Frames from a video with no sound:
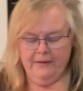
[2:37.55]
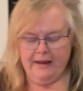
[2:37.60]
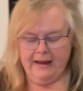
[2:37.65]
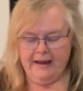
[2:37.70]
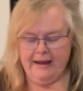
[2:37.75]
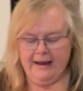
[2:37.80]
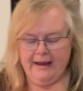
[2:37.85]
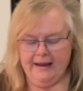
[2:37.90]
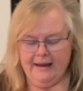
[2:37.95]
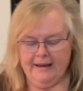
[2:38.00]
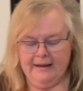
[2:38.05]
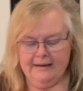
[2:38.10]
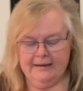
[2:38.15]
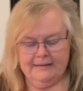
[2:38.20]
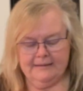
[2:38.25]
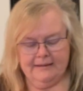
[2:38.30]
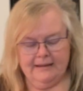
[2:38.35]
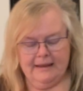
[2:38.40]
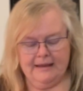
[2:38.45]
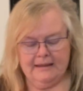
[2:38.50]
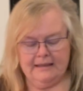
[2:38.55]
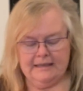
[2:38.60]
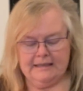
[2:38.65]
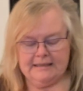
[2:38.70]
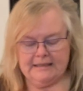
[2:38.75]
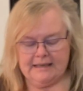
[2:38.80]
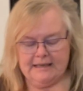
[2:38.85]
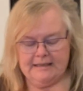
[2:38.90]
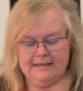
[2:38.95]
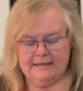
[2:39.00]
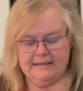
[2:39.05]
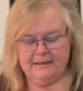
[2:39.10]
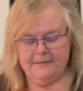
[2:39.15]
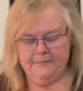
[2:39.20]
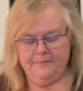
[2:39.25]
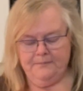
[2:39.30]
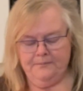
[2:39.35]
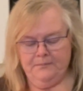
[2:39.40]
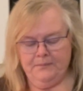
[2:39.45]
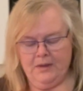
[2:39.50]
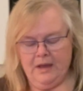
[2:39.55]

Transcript: and thinly slice them.